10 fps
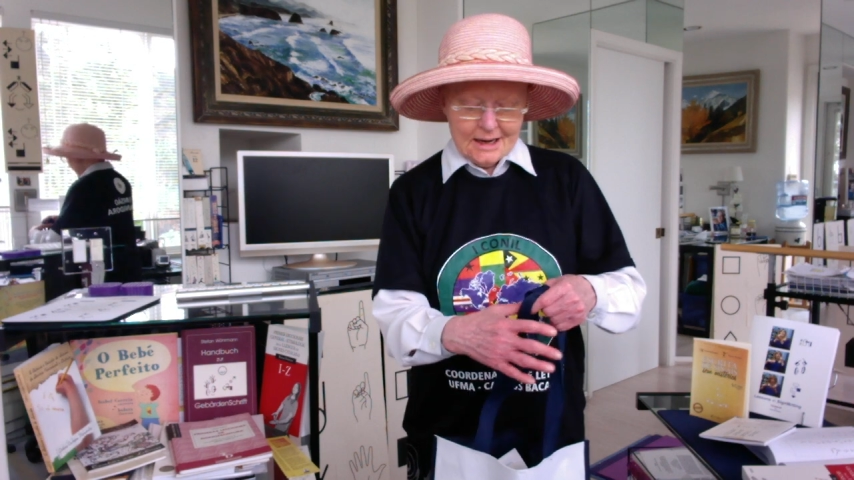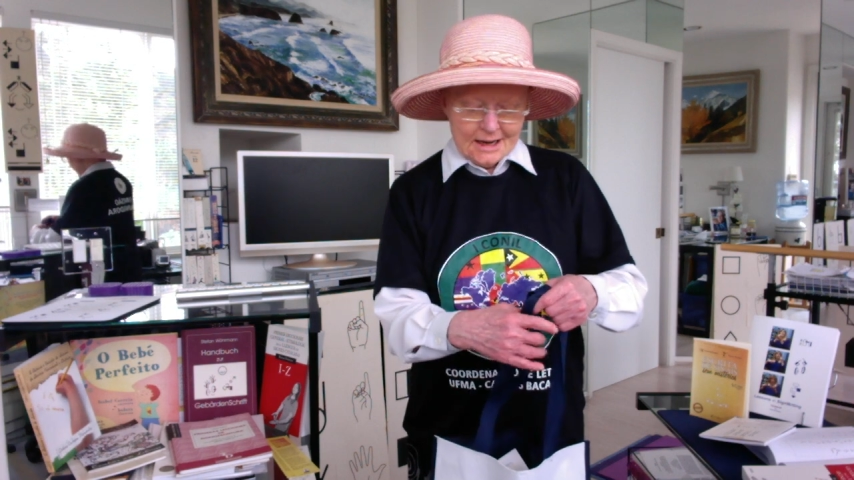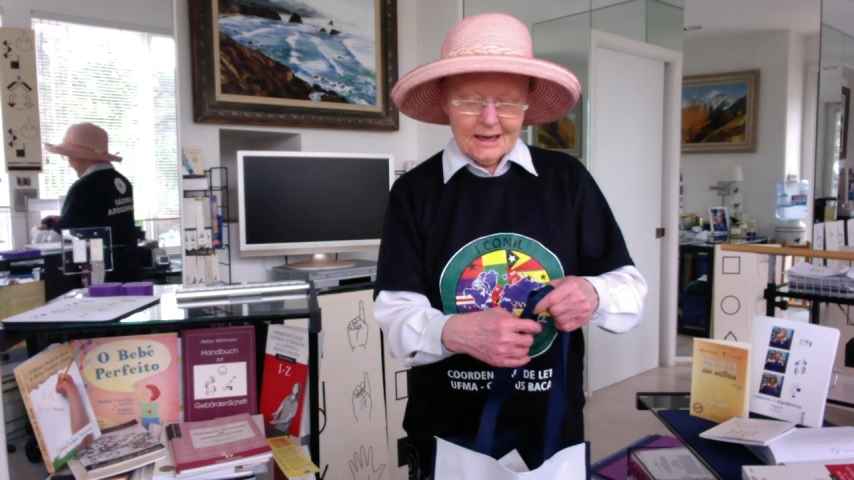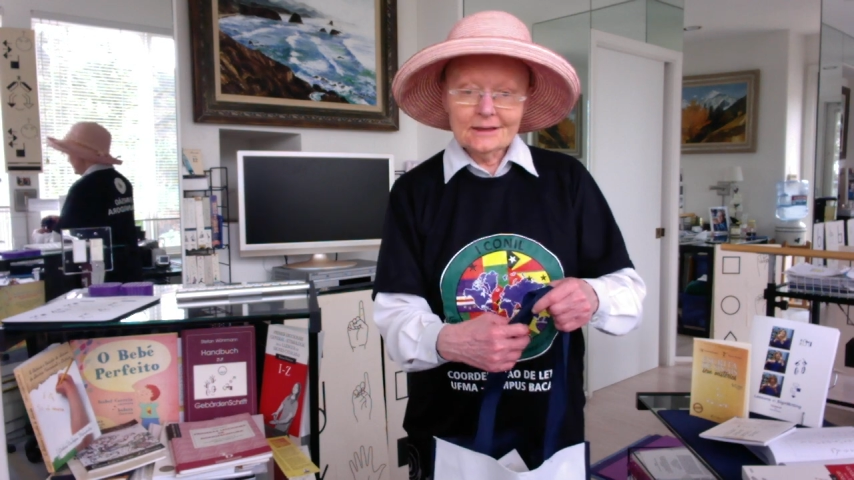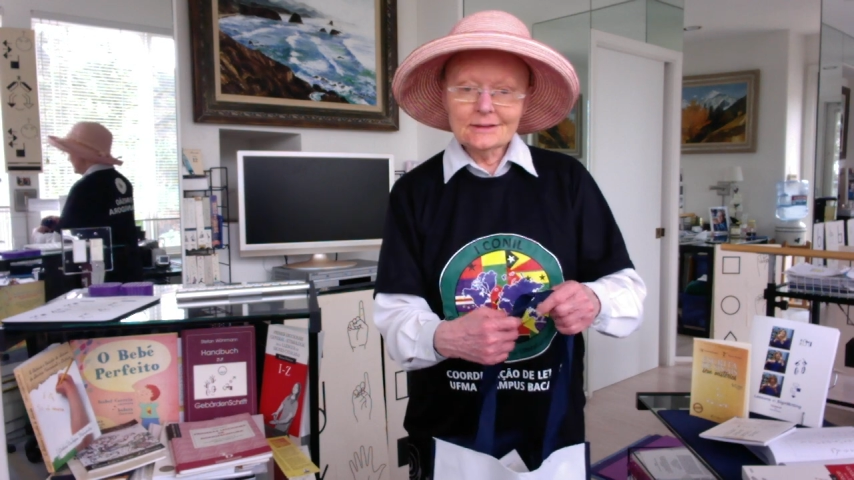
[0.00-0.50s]

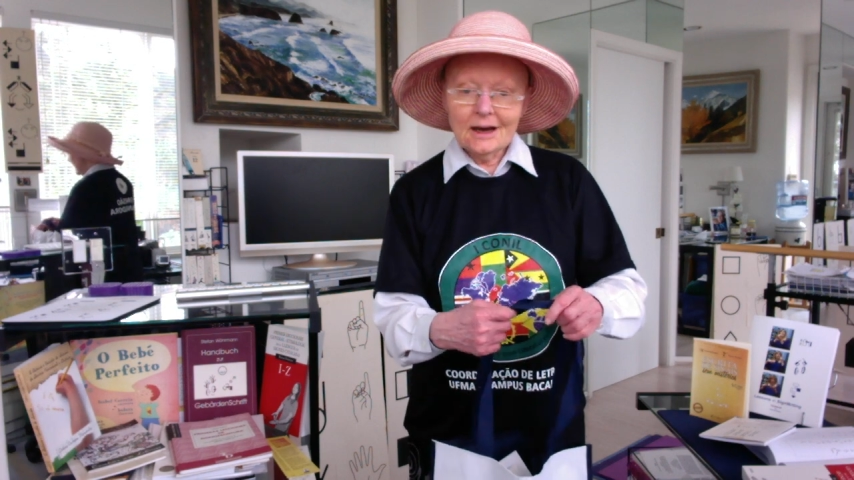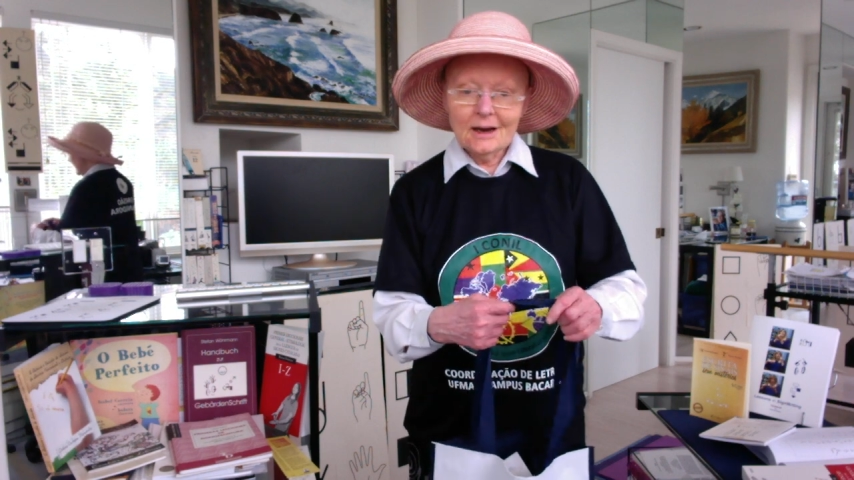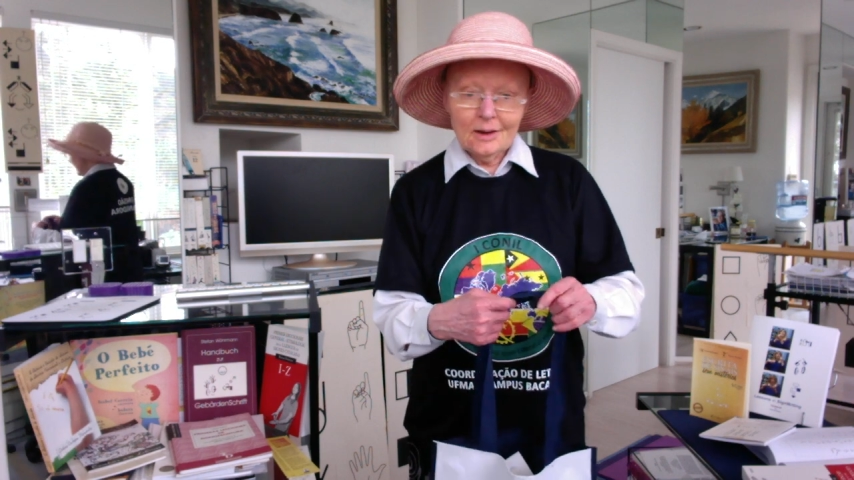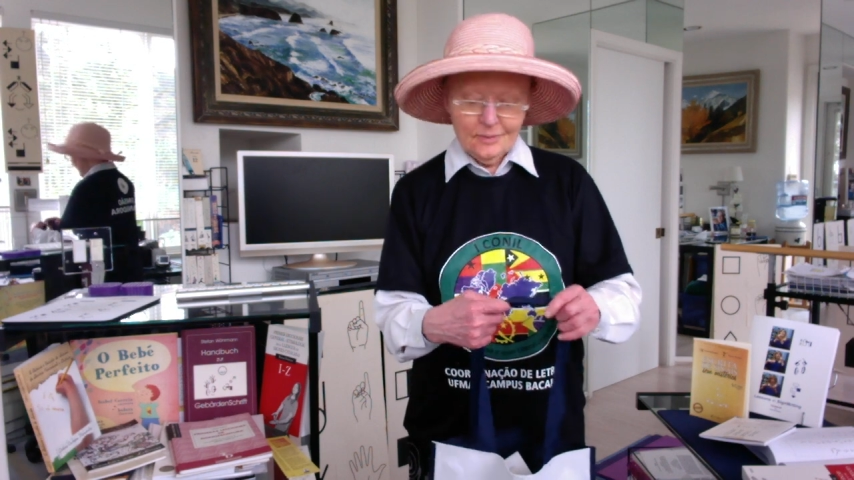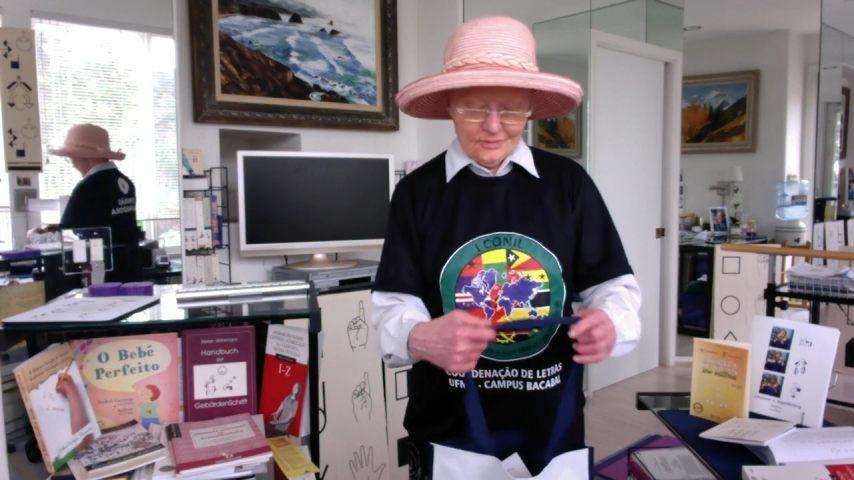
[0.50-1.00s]
and
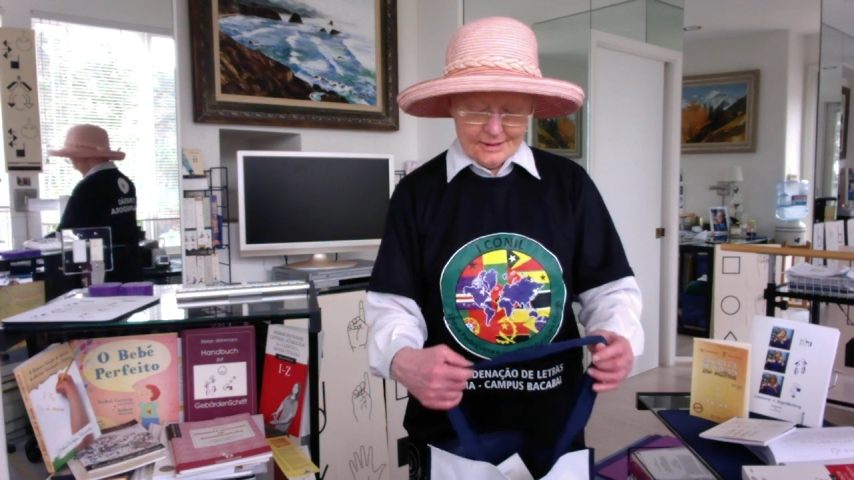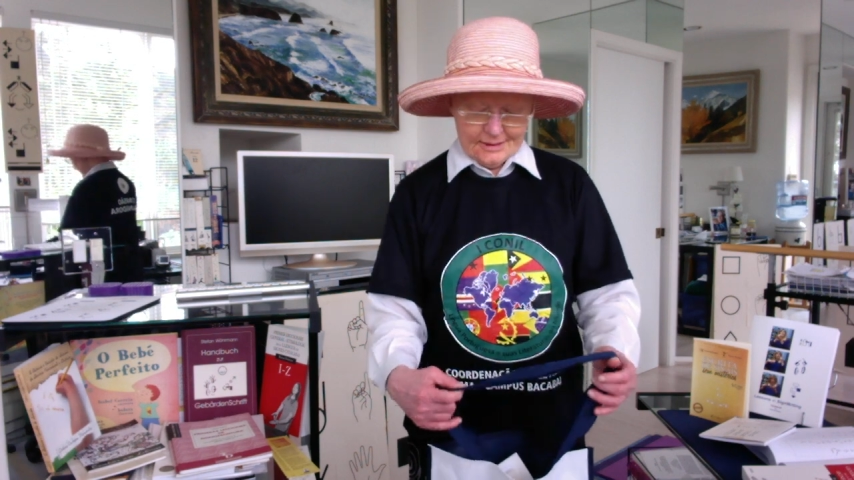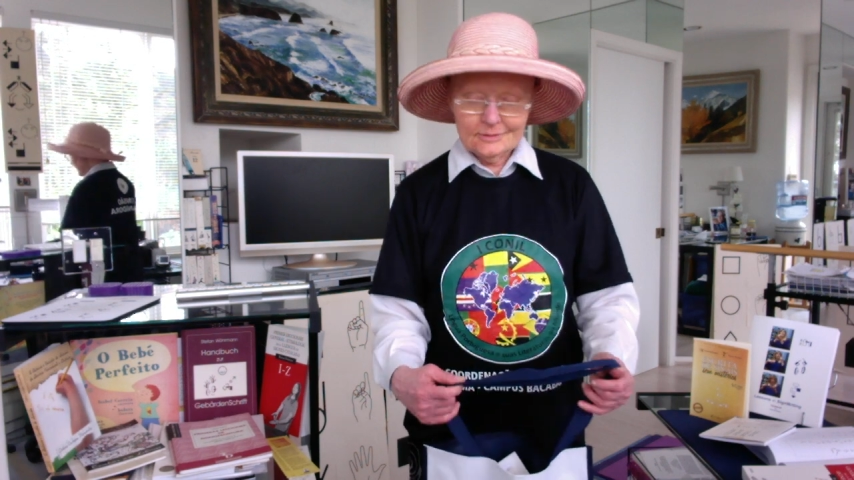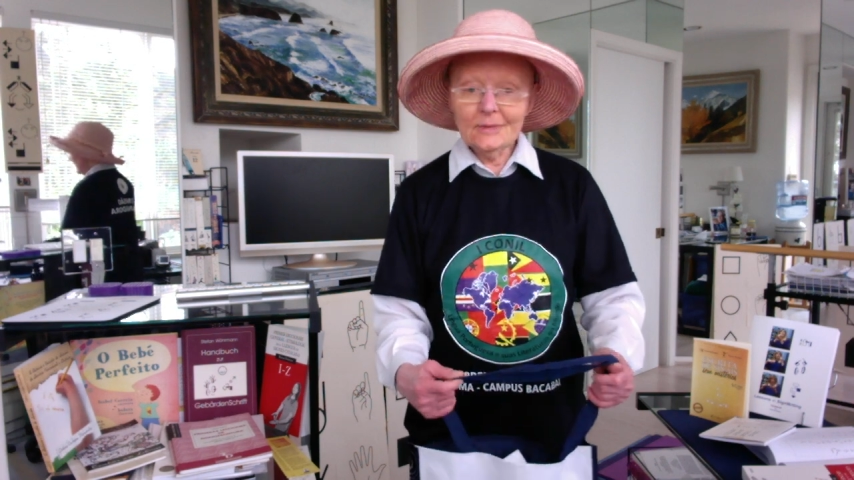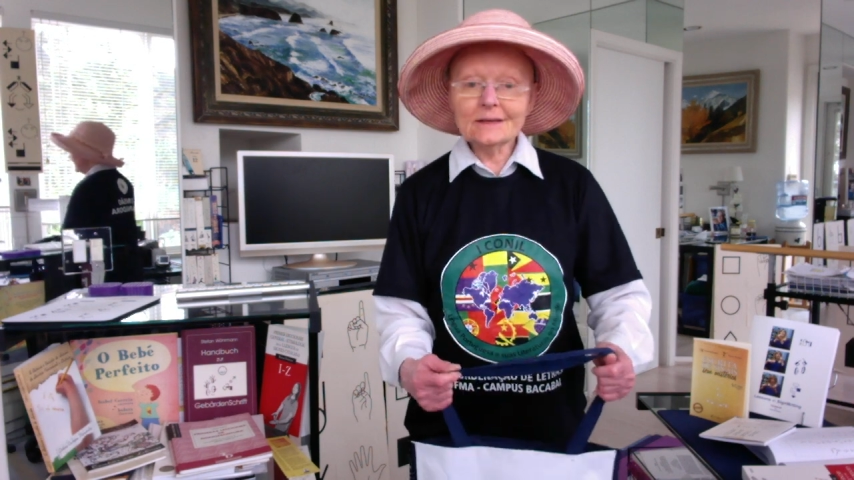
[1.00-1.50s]
I'm
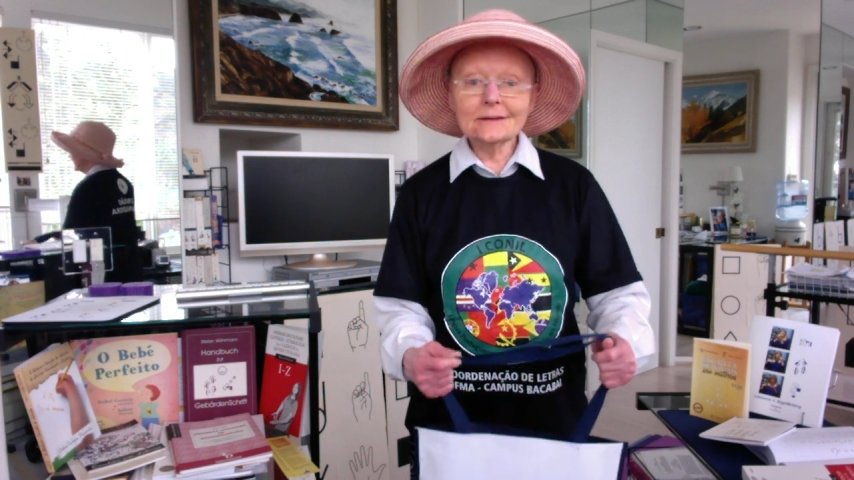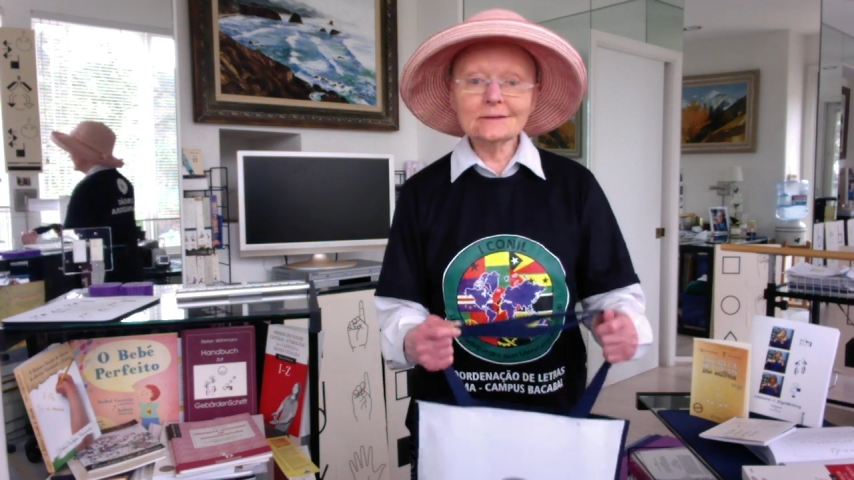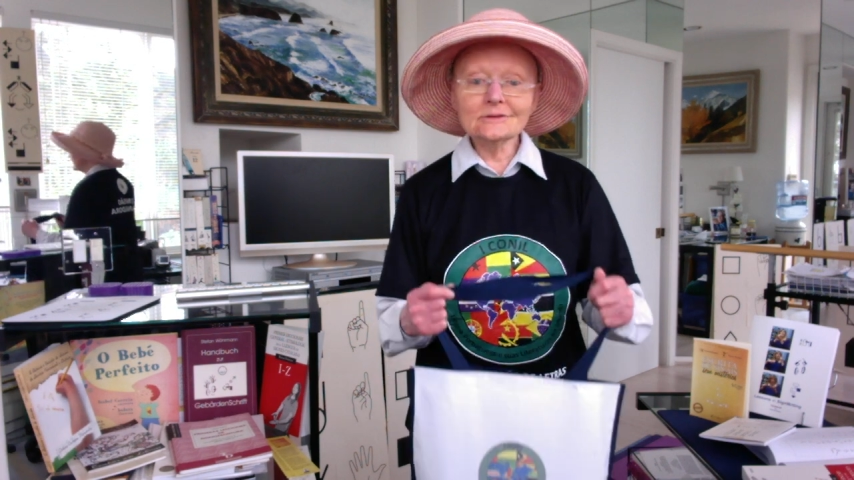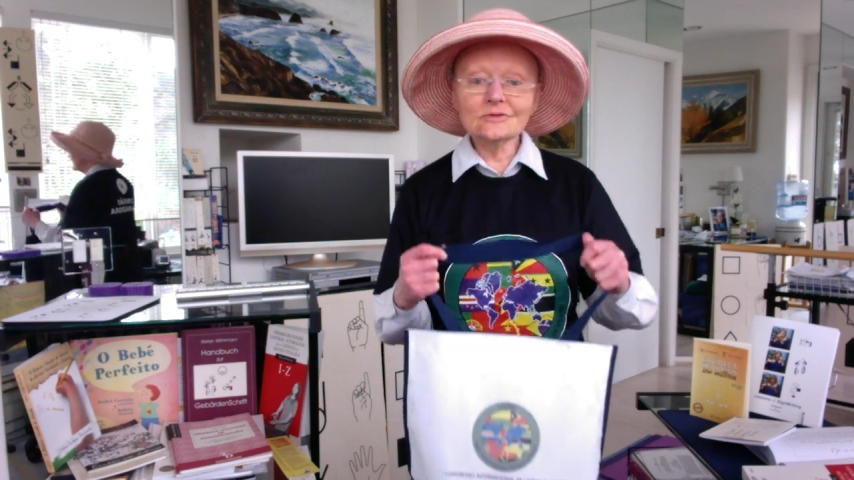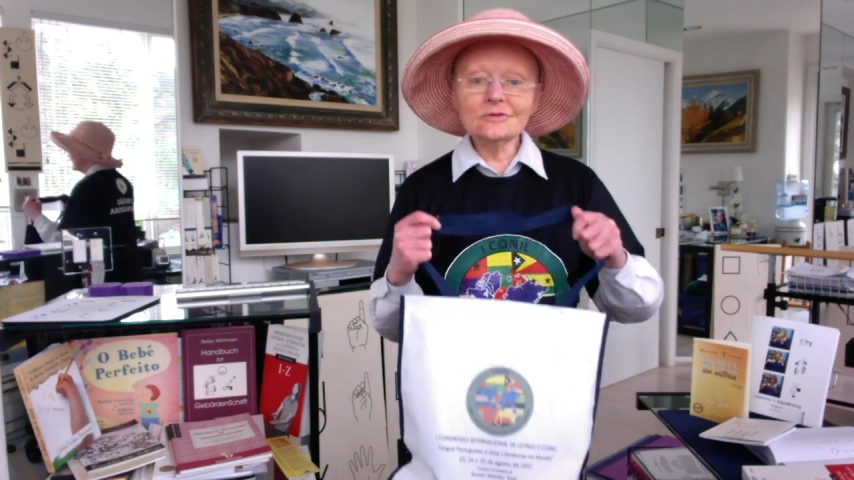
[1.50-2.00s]
making
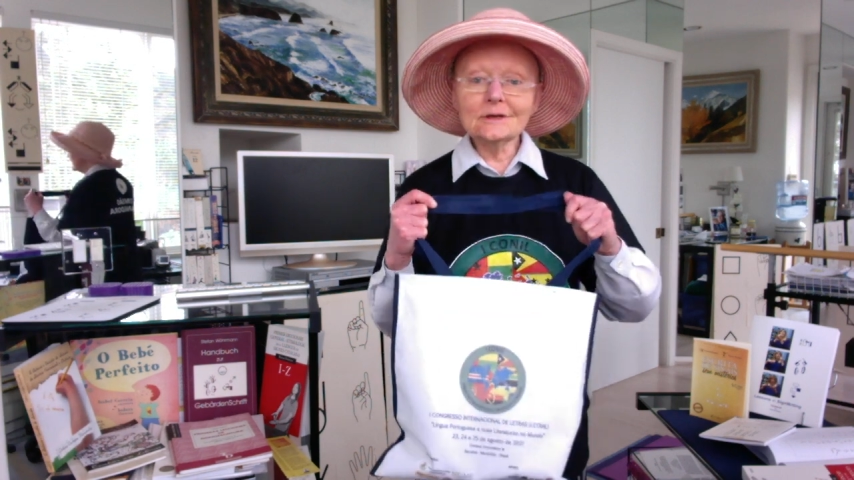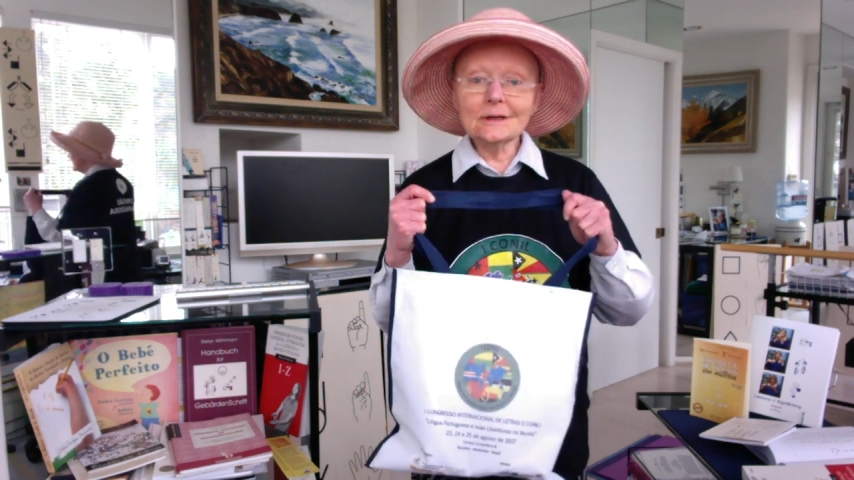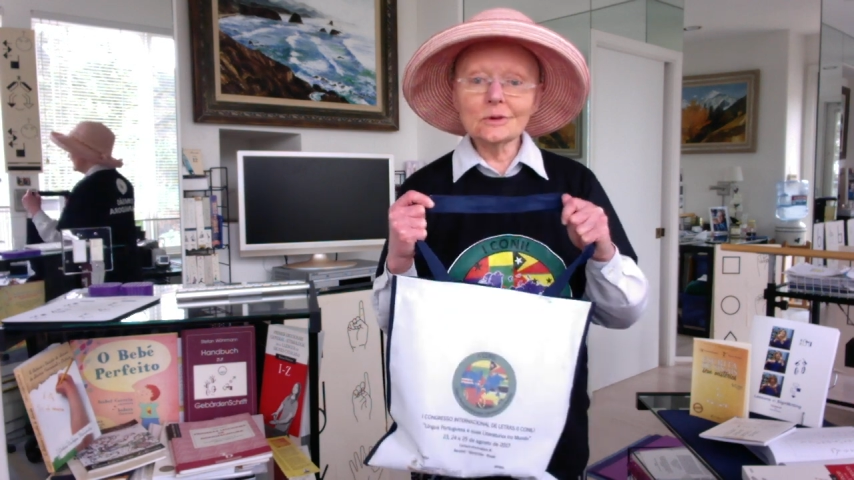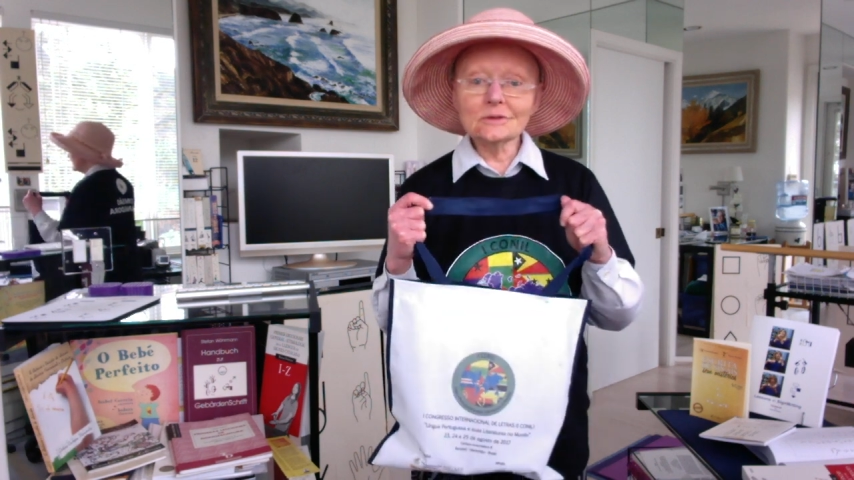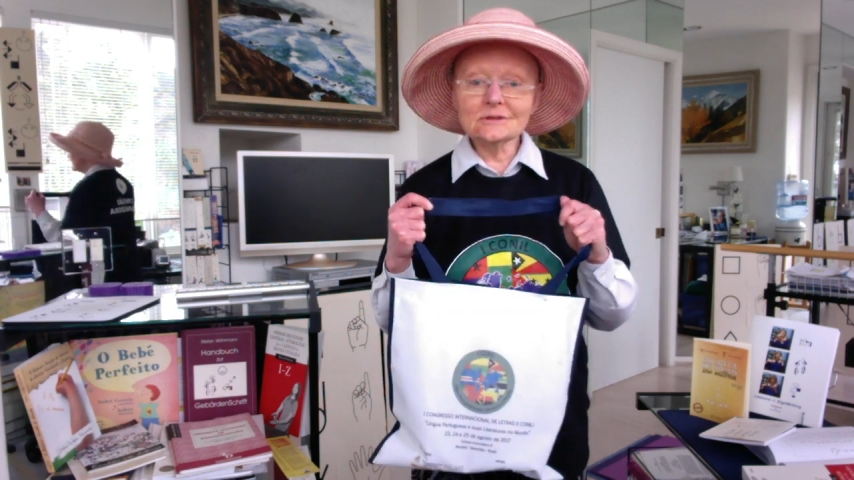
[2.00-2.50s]
this
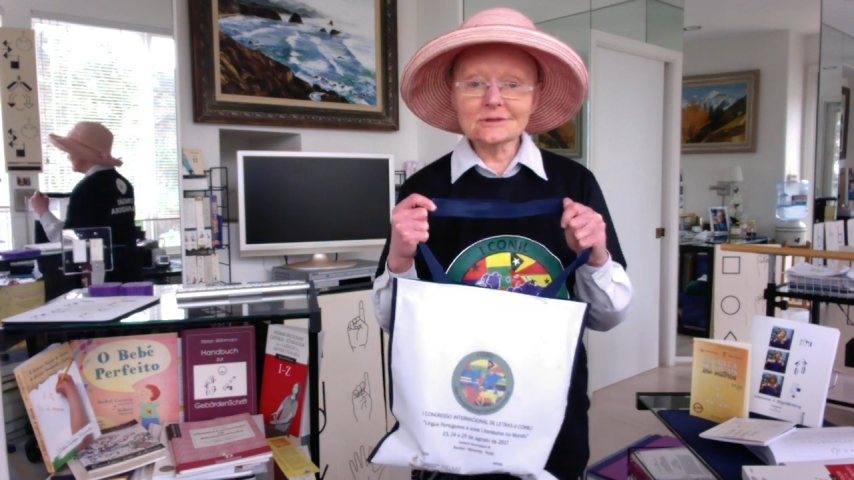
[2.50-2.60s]
video to